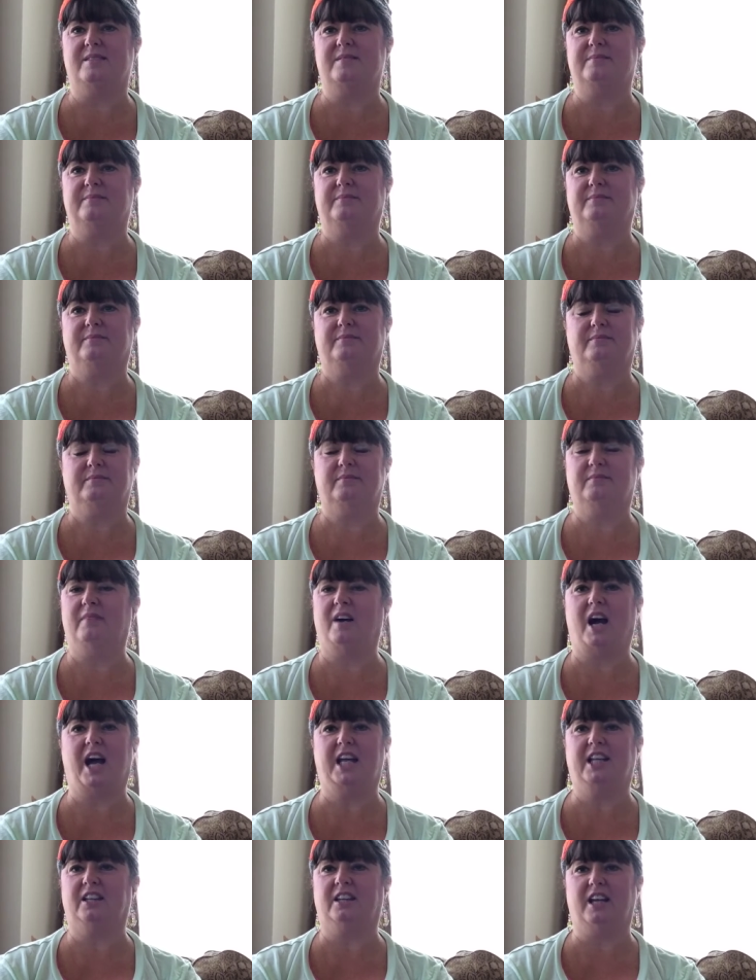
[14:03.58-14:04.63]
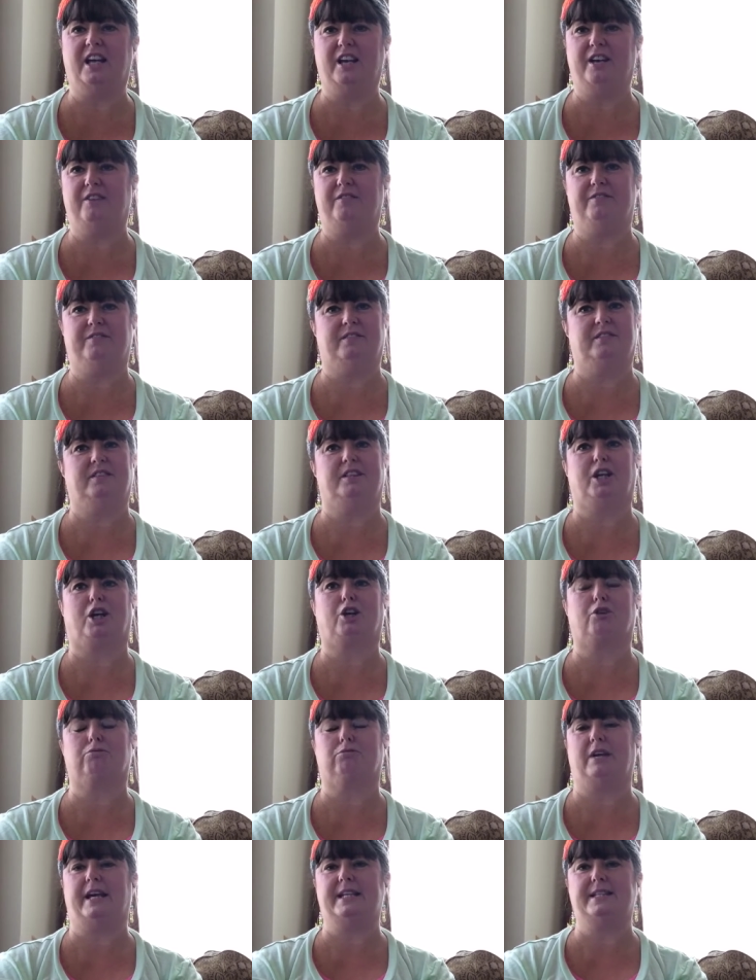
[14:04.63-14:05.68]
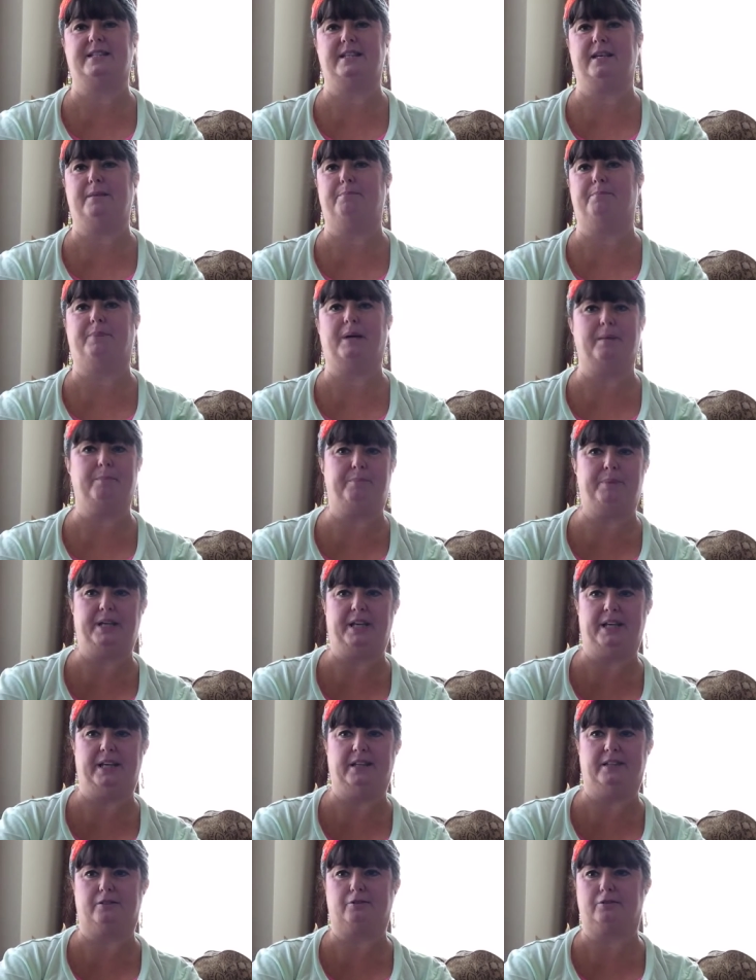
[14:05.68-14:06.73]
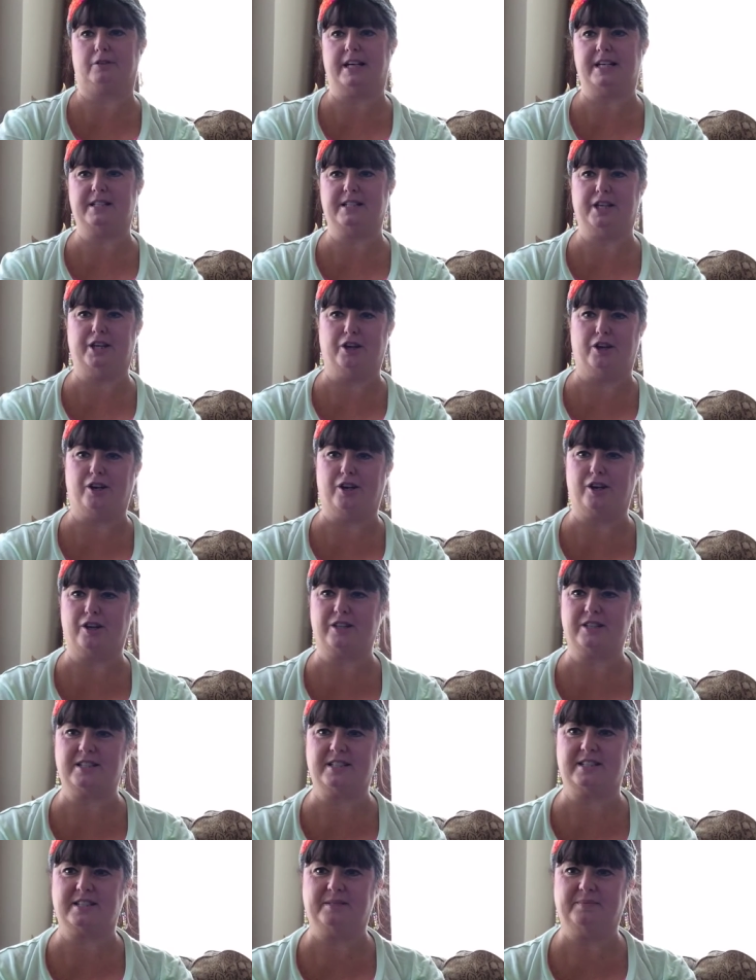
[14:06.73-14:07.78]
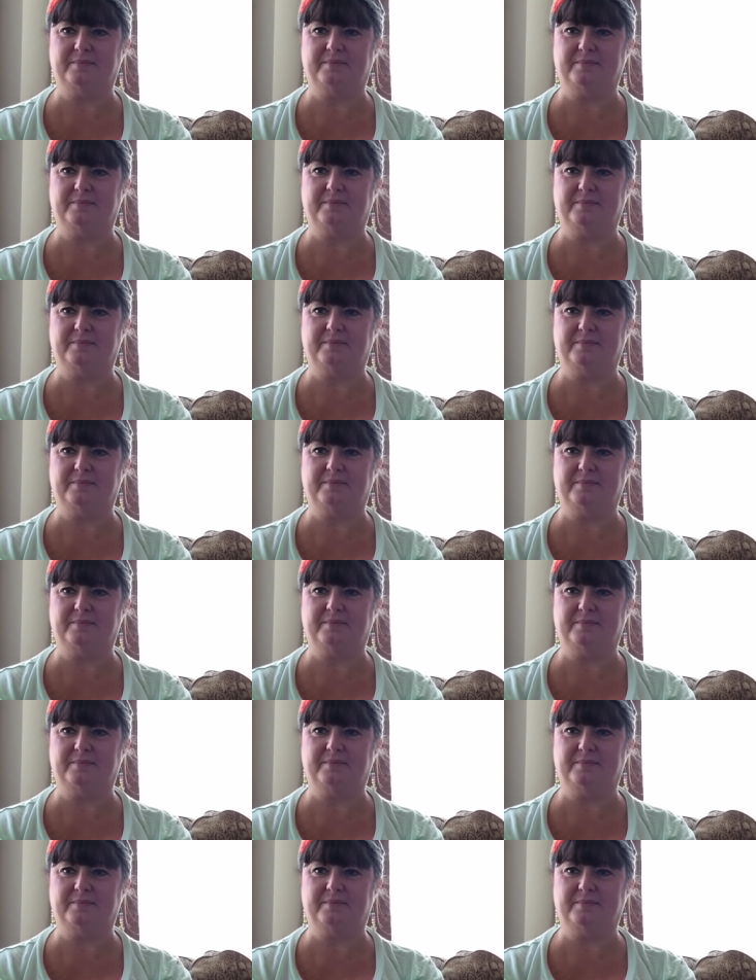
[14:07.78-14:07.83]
um, I love the crazy, bumpy, crazy yarns.